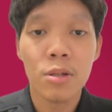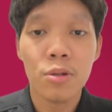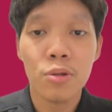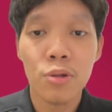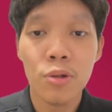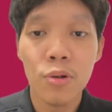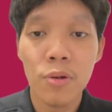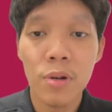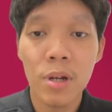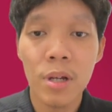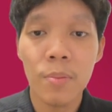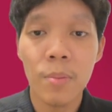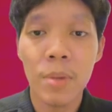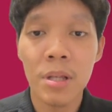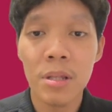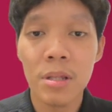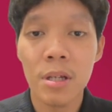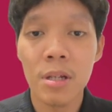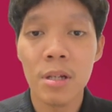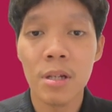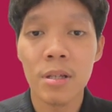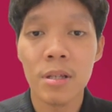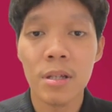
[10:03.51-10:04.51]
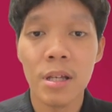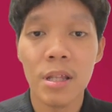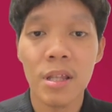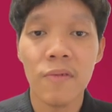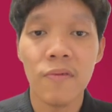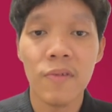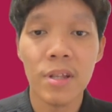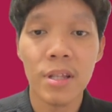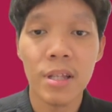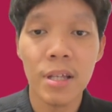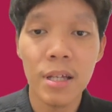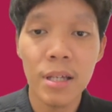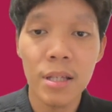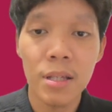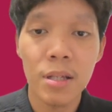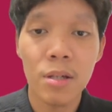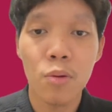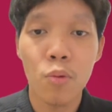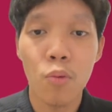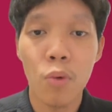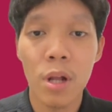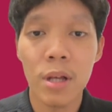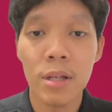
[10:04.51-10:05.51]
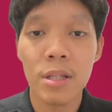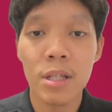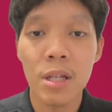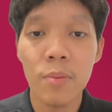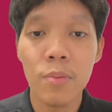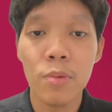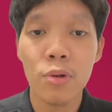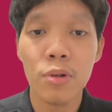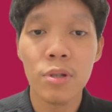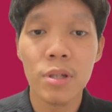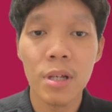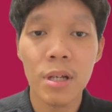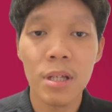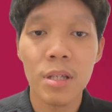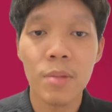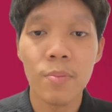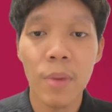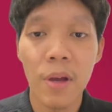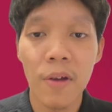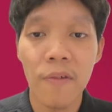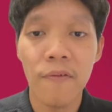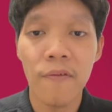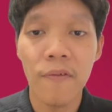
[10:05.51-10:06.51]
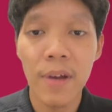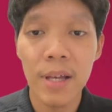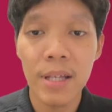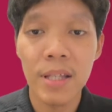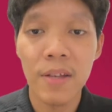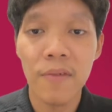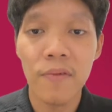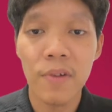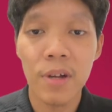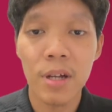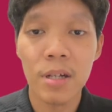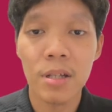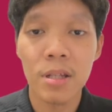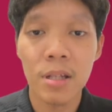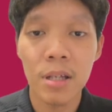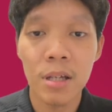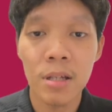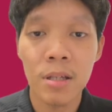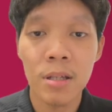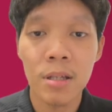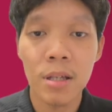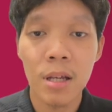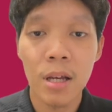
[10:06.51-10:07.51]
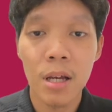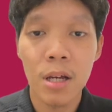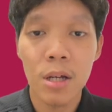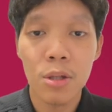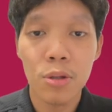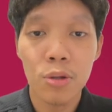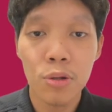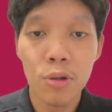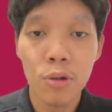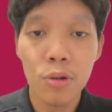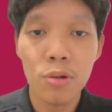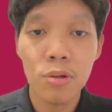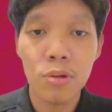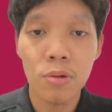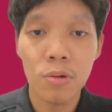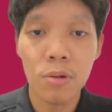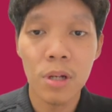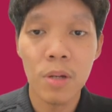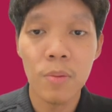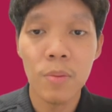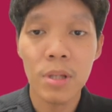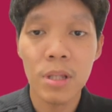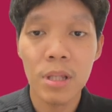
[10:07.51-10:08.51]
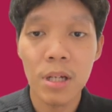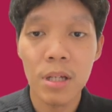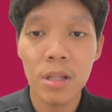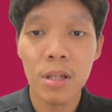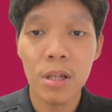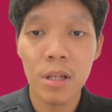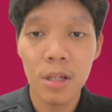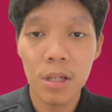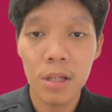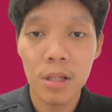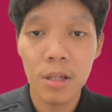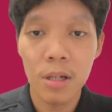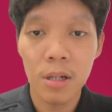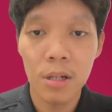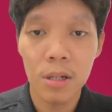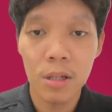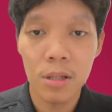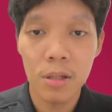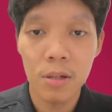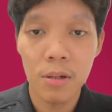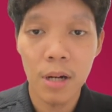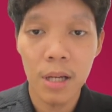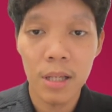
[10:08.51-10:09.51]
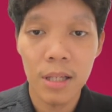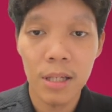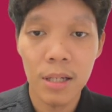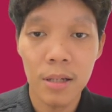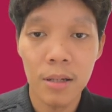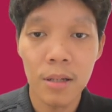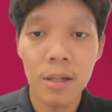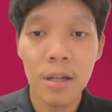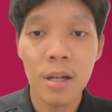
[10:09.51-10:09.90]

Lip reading: during maintenance activities, while some users may face difficulties due to limited digital literacy.